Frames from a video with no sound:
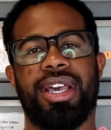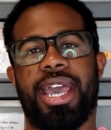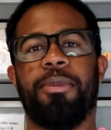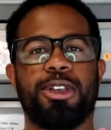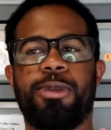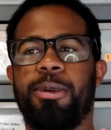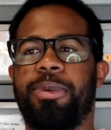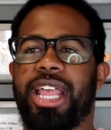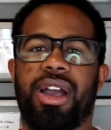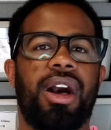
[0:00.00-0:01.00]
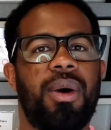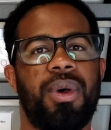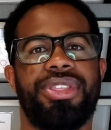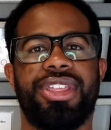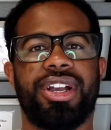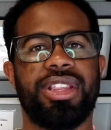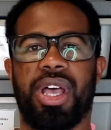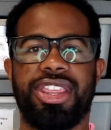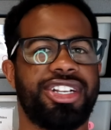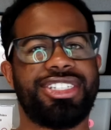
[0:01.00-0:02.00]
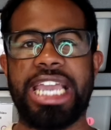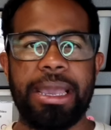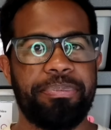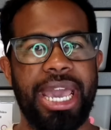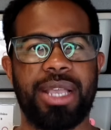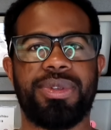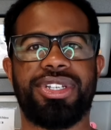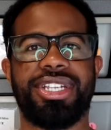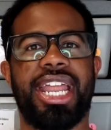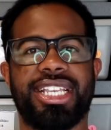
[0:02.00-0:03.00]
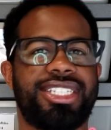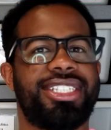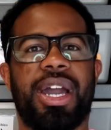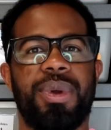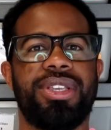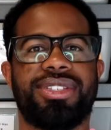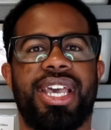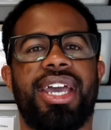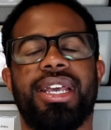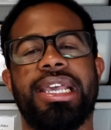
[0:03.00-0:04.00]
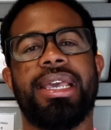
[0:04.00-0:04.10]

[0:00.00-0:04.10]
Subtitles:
And most people be like, oh, well, they're jam-packed with genetics. Isn't that what you said?